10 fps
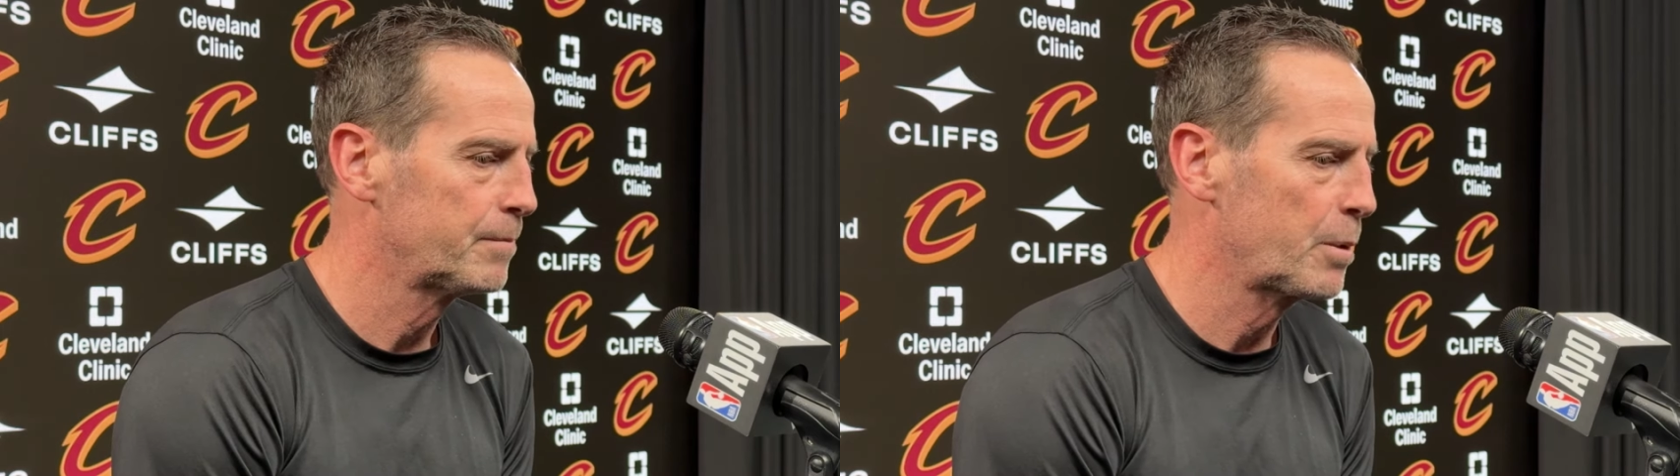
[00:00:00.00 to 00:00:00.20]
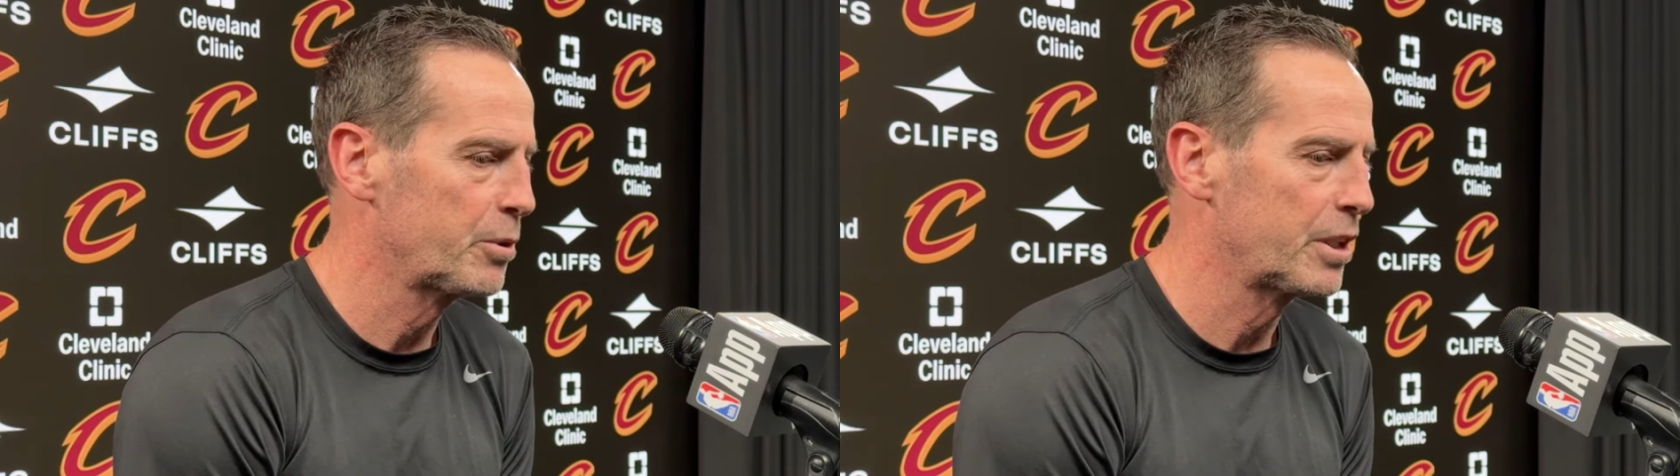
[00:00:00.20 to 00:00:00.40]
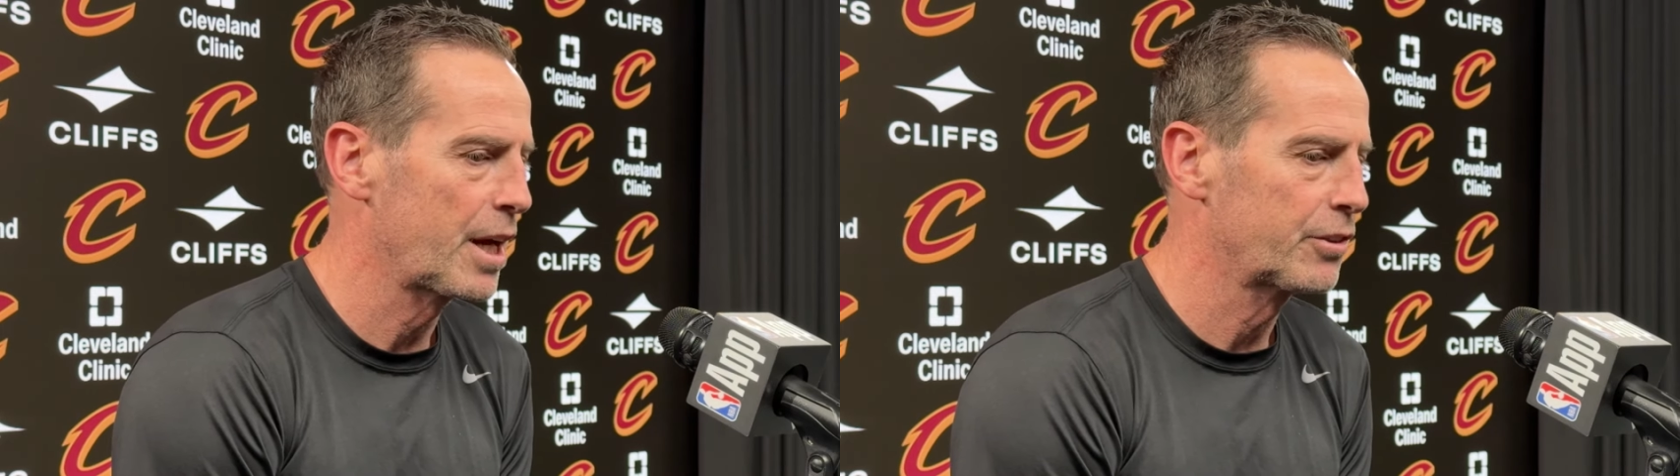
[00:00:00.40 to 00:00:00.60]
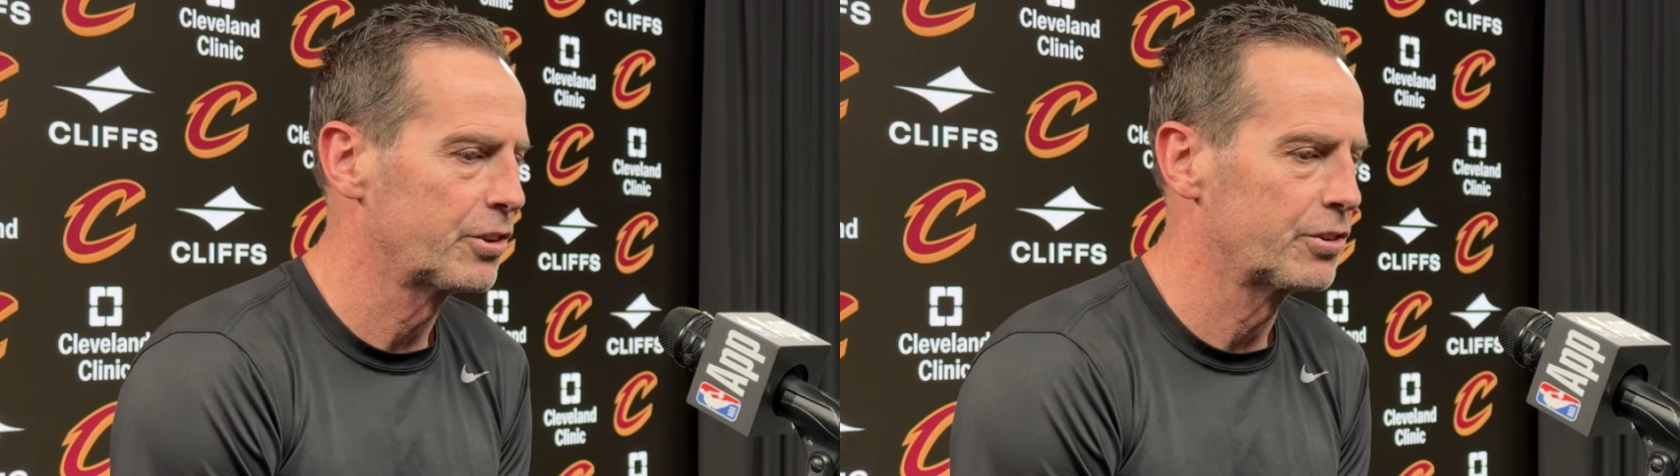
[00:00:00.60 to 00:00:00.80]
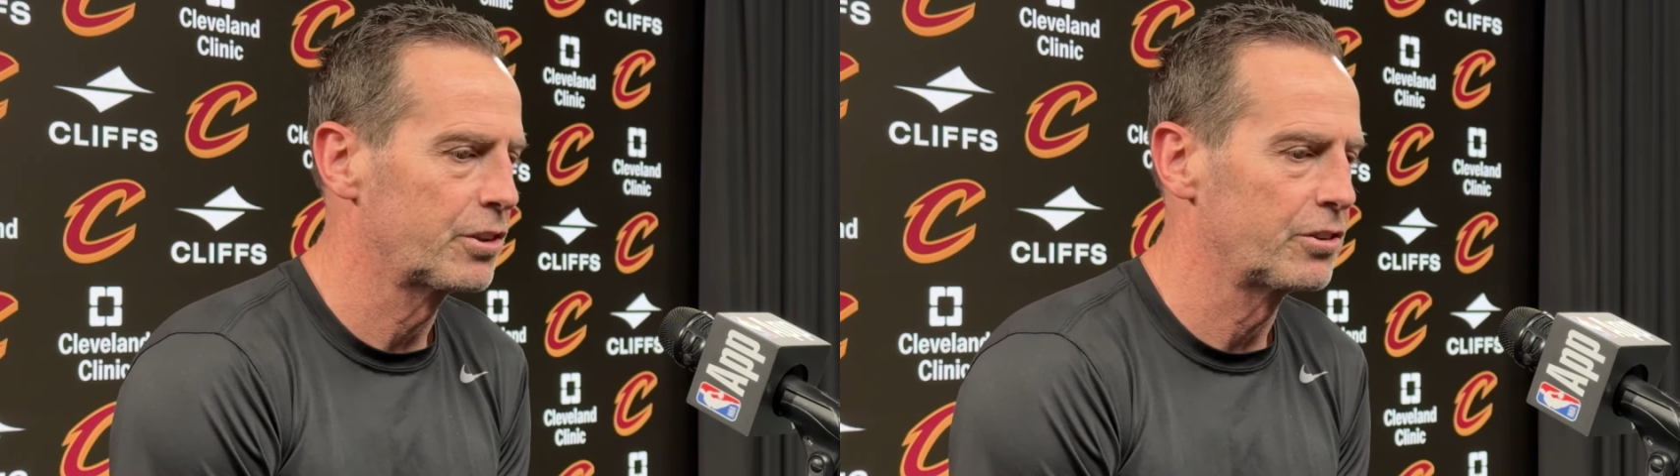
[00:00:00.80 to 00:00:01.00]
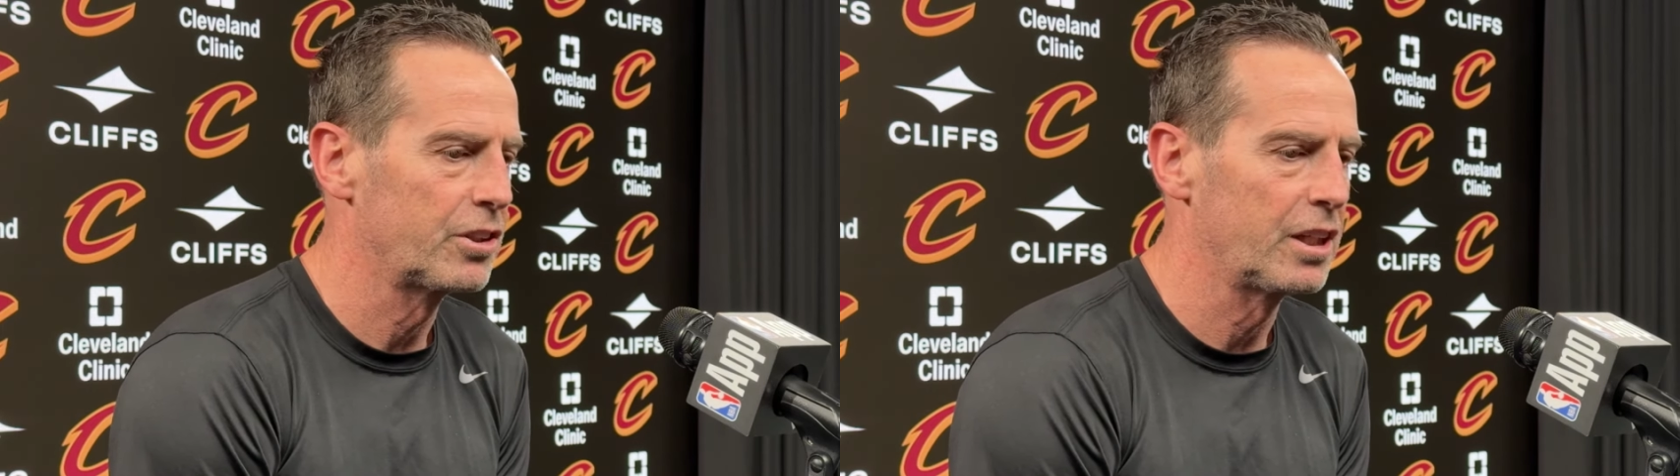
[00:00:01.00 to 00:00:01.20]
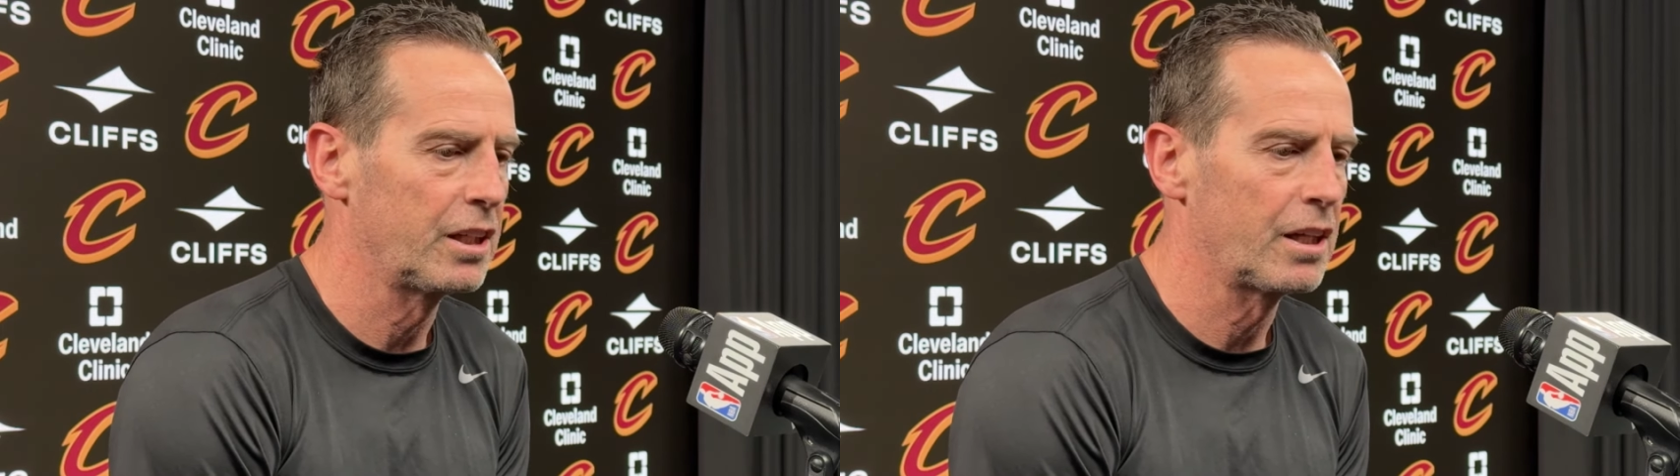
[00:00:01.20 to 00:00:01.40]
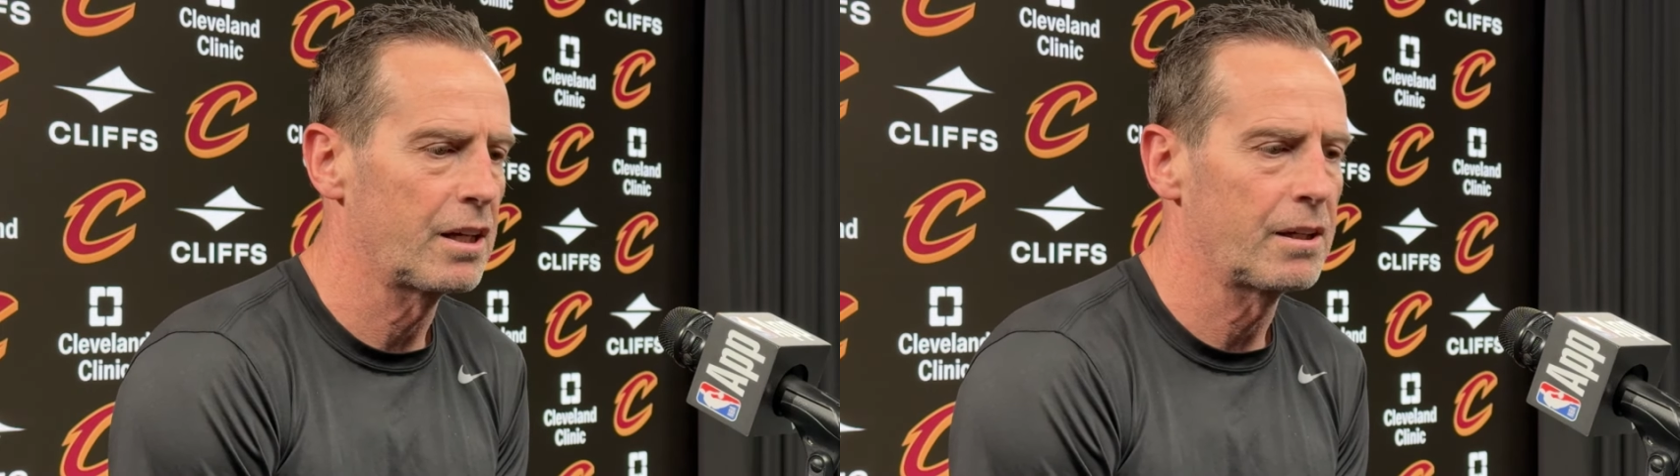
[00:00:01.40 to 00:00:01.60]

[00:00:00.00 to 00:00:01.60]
I'm really anxious to see